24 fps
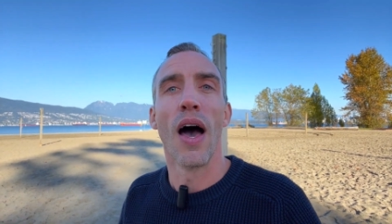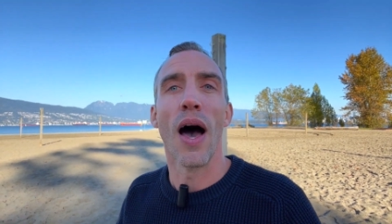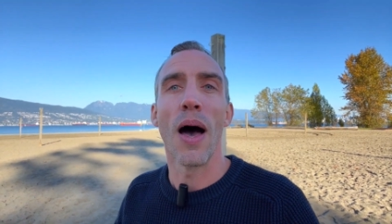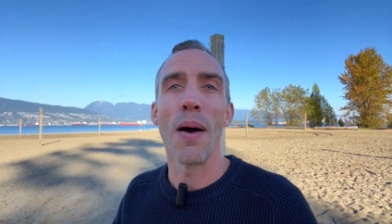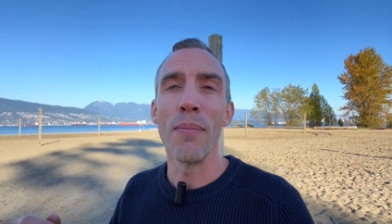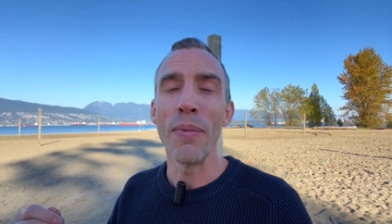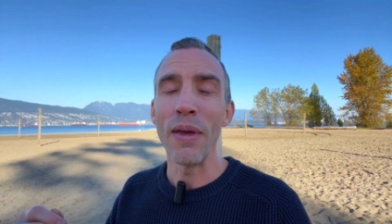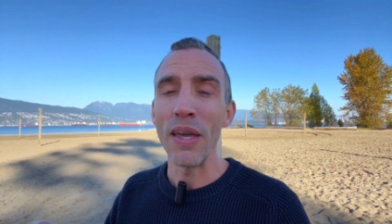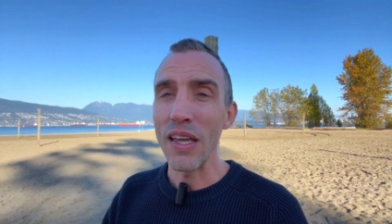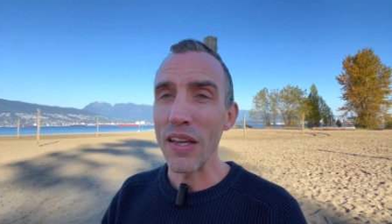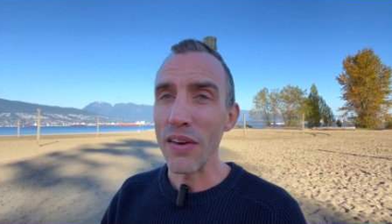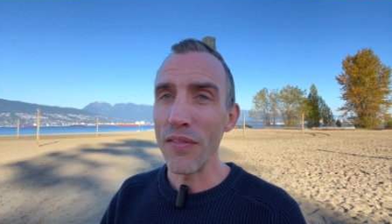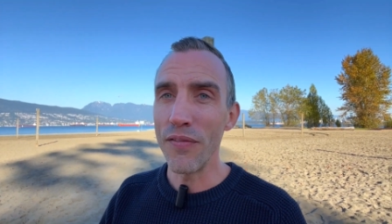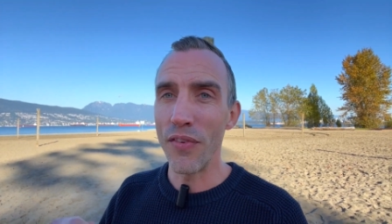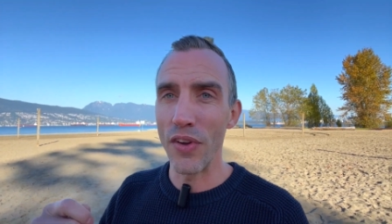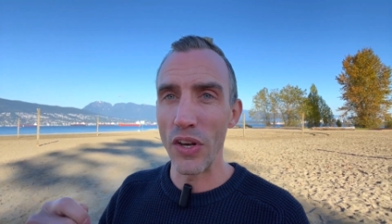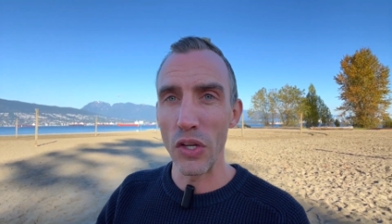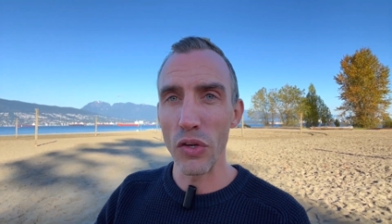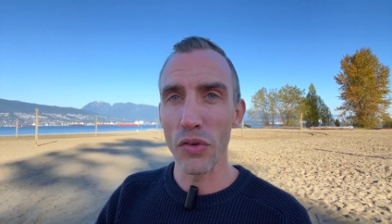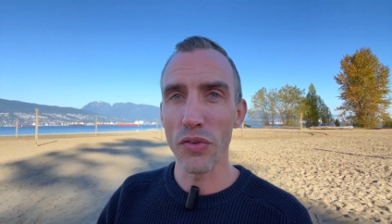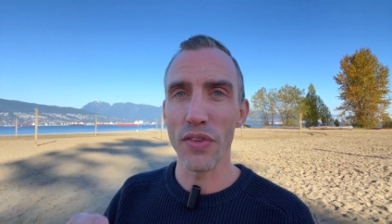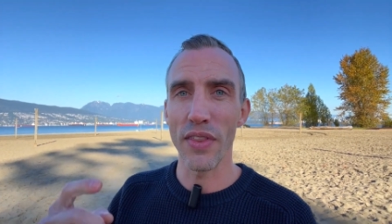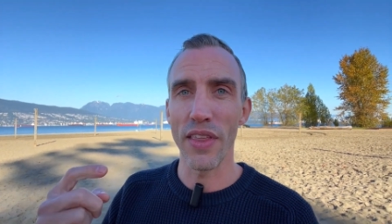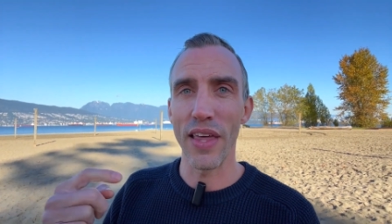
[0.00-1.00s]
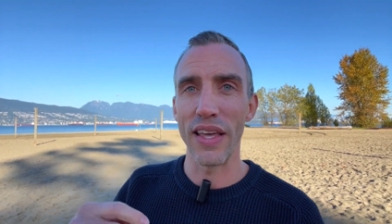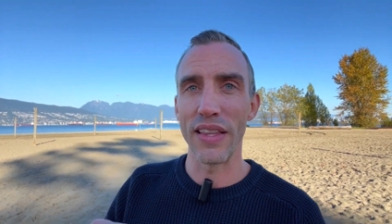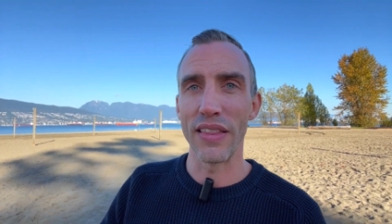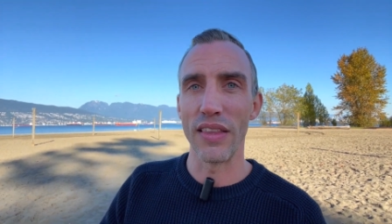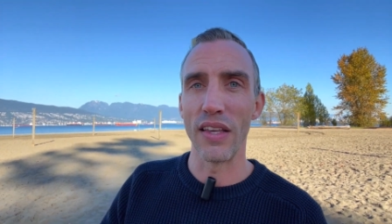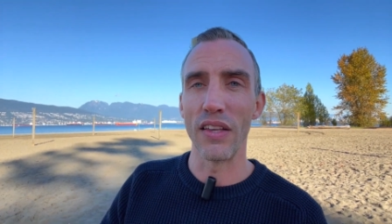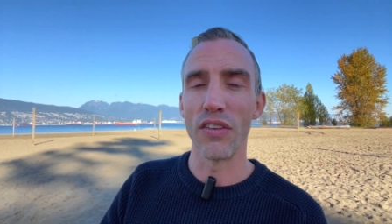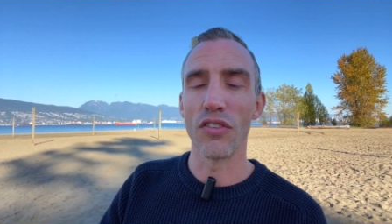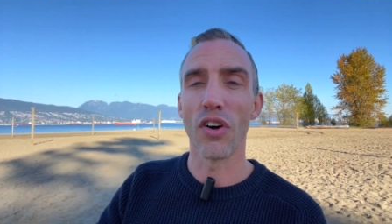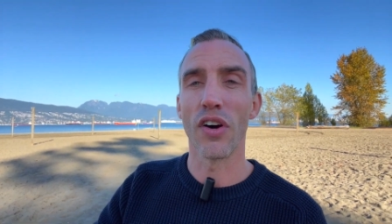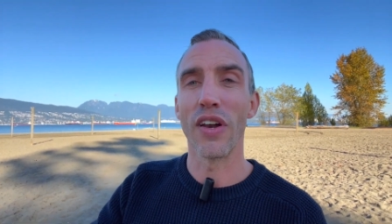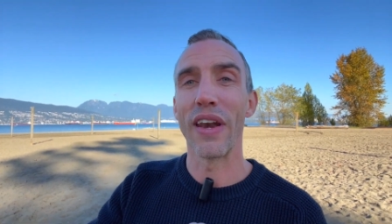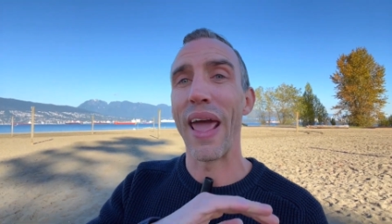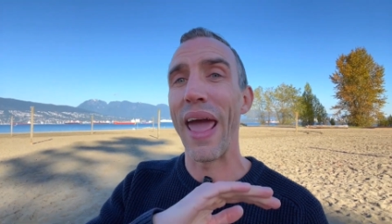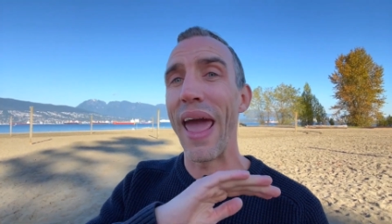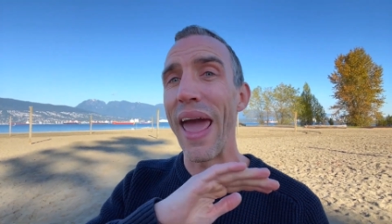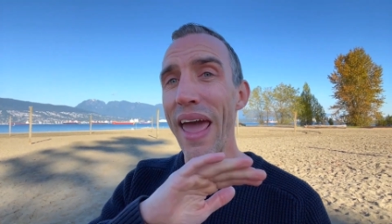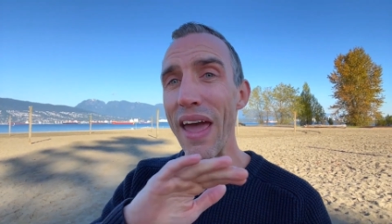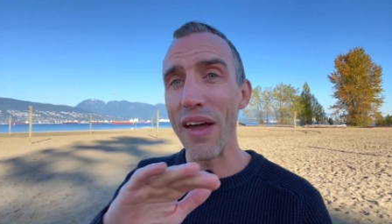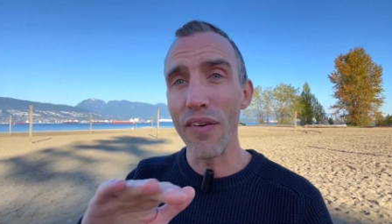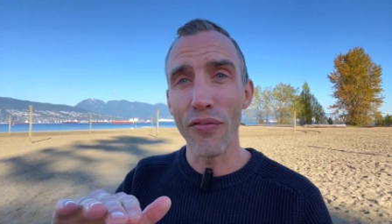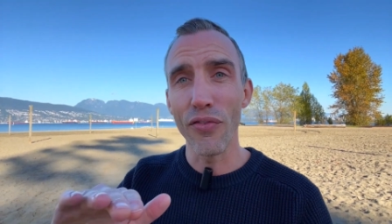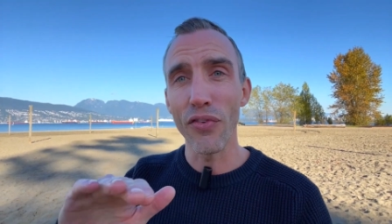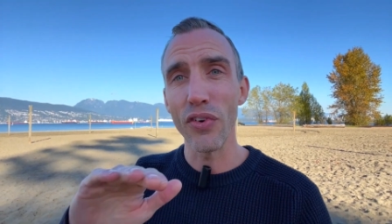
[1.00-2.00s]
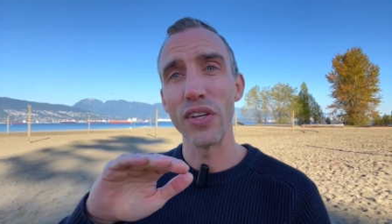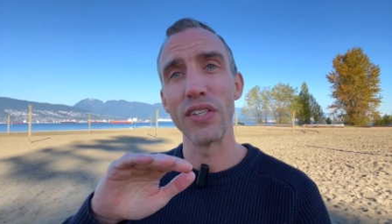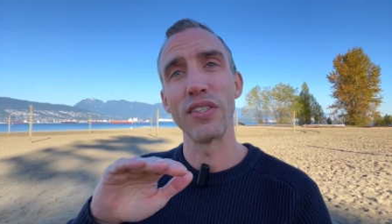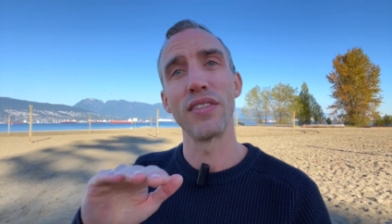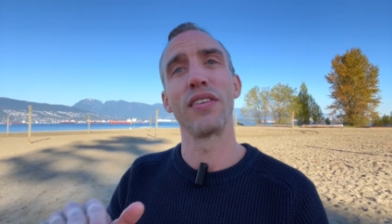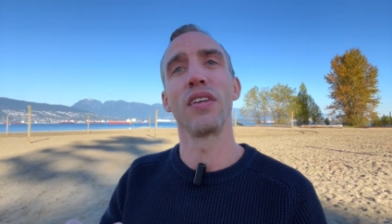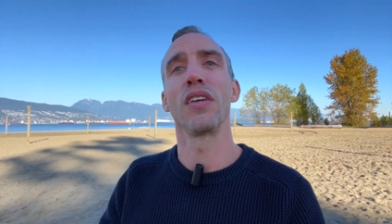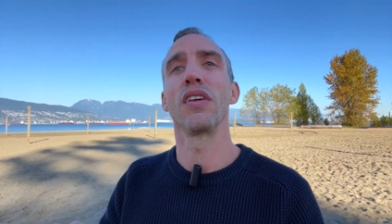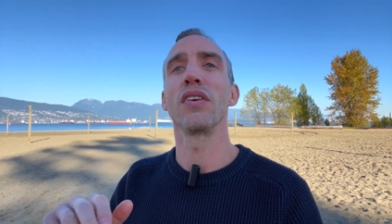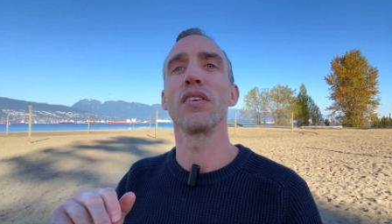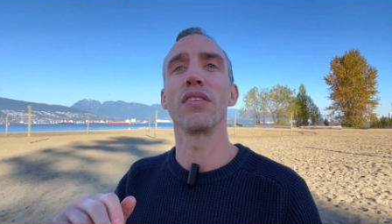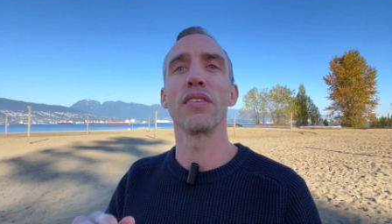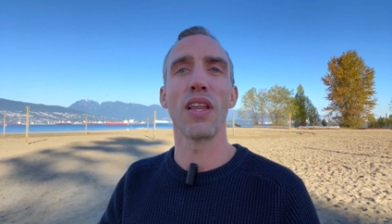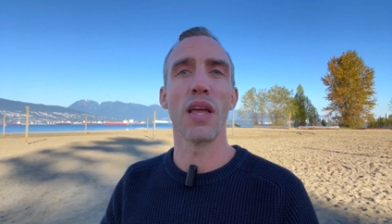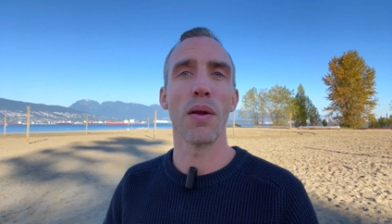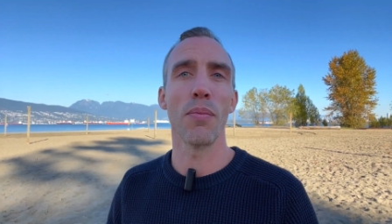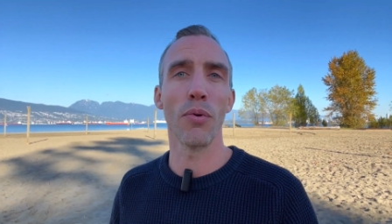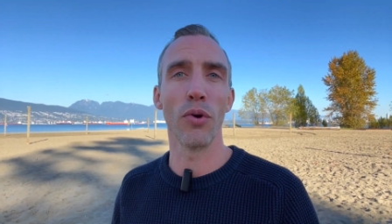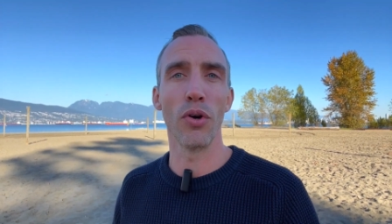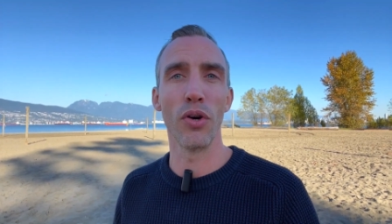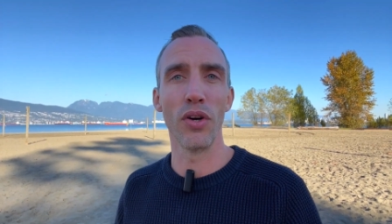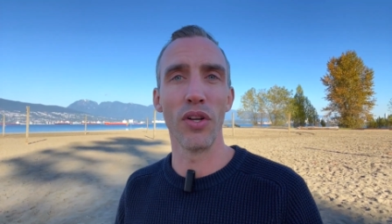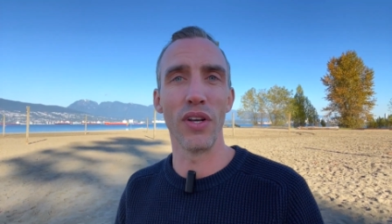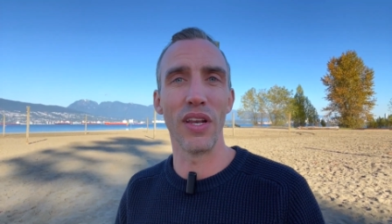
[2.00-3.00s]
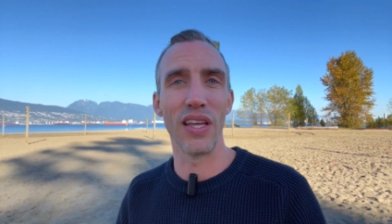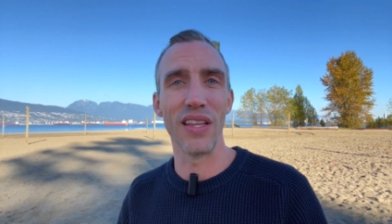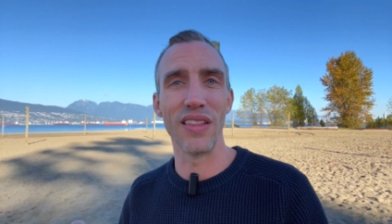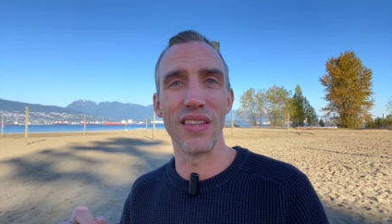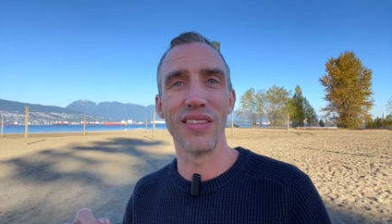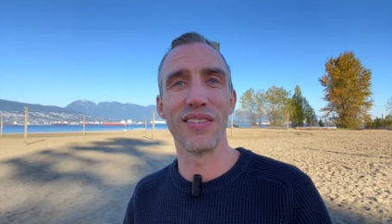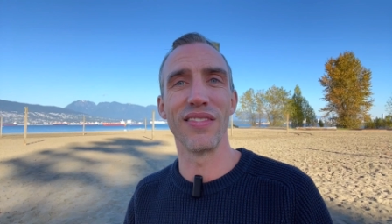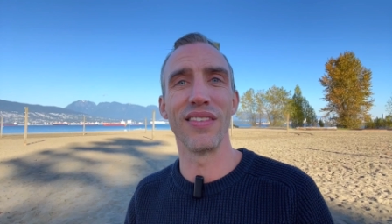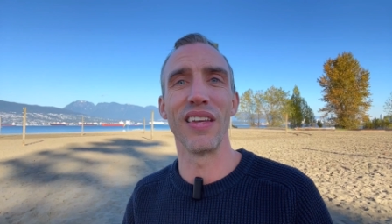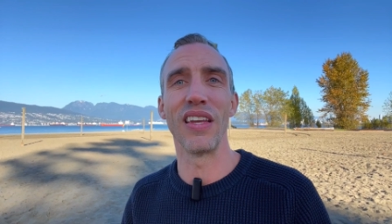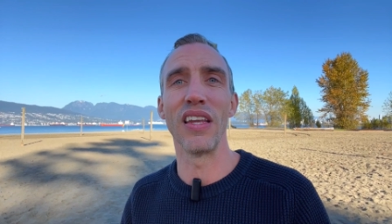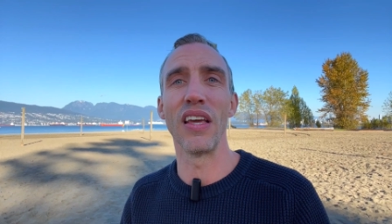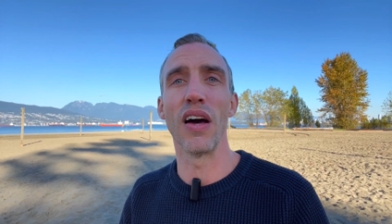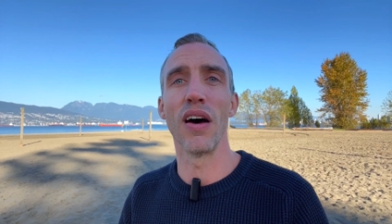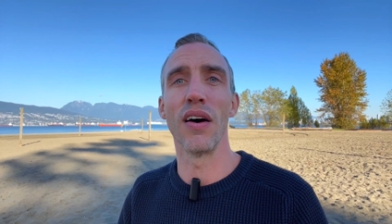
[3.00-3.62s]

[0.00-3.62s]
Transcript: I'm making videos like these on every single neighborhood in the city